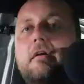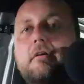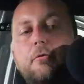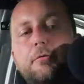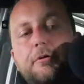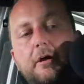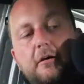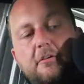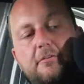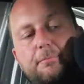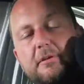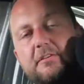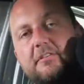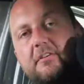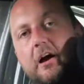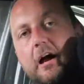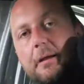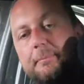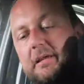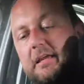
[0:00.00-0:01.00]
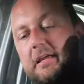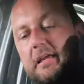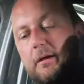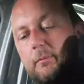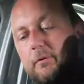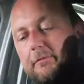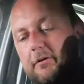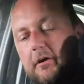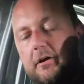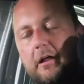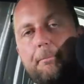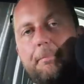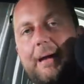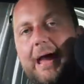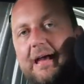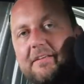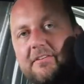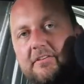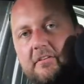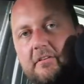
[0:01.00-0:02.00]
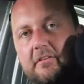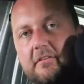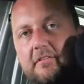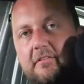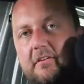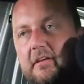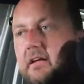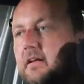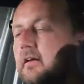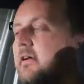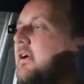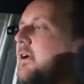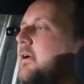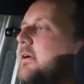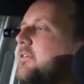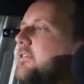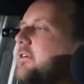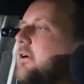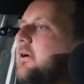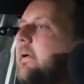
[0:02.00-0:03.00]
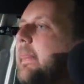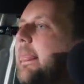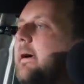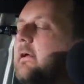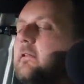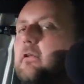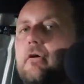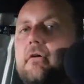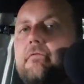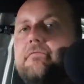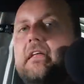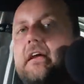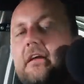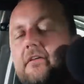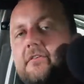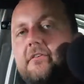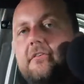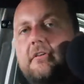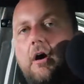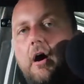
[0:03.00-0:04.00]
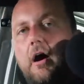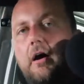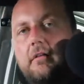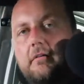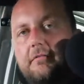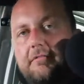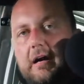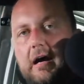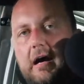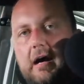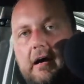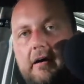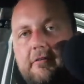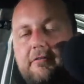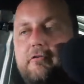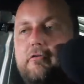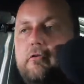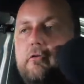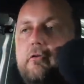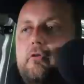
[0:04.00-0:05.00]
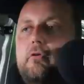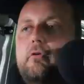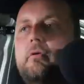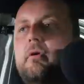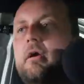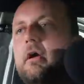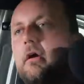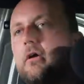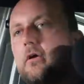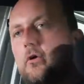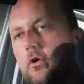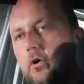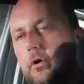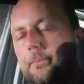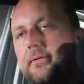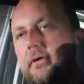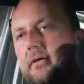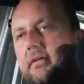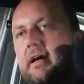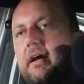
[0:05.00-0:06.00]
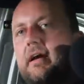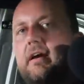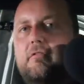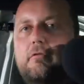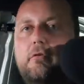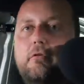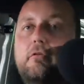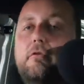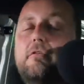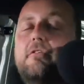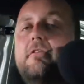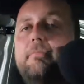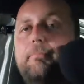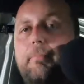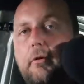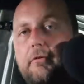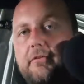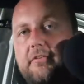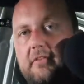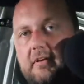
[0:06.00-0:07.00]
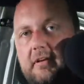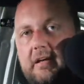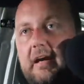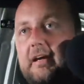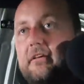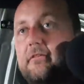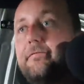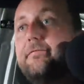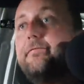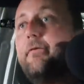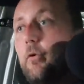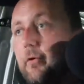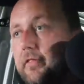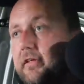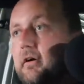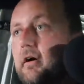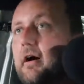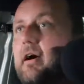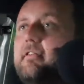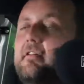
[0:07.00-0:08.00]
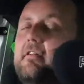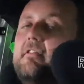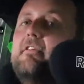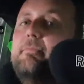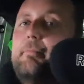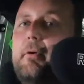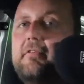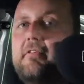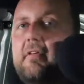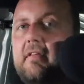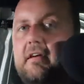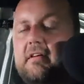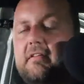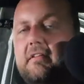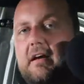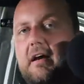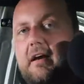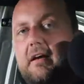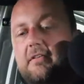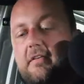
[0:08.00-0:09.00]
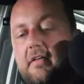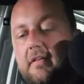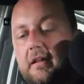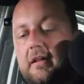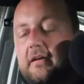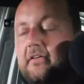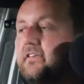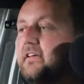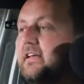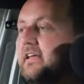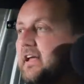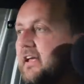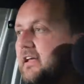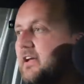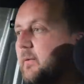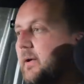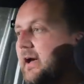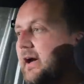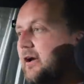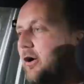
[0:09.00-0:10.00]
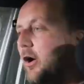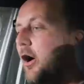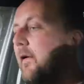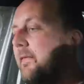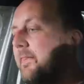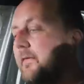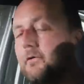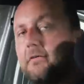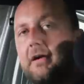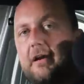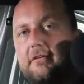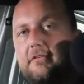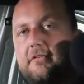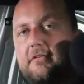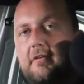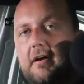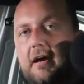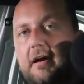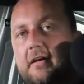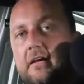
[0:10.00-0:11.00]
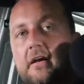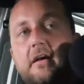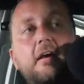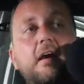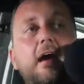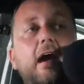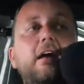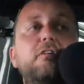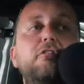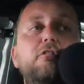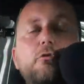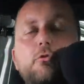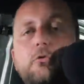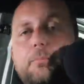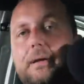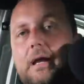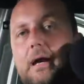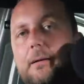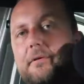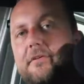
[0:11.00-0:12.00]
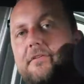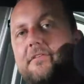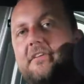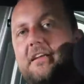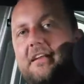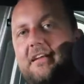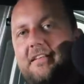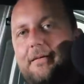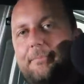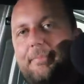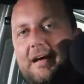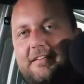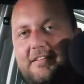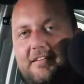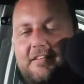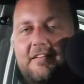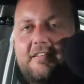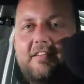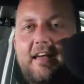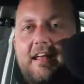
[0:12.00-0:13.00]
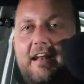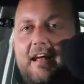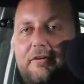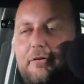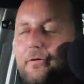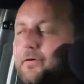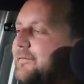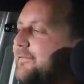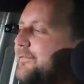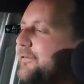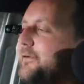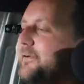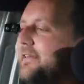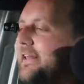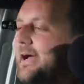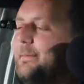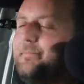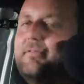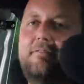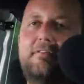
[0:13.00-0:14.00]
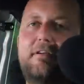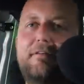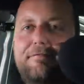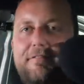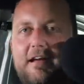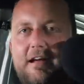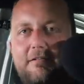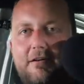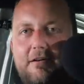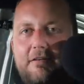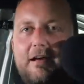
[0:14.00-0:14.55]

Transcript: You'll notice beside me here, we've got a passenger seat. So a lot of these style of cars do corporate days or do sponsor days for the guys that sponsor these cars. So they'll actually get you out on the racetrack and you'll be able to sit in the passenger seat and do a few laps of your favorite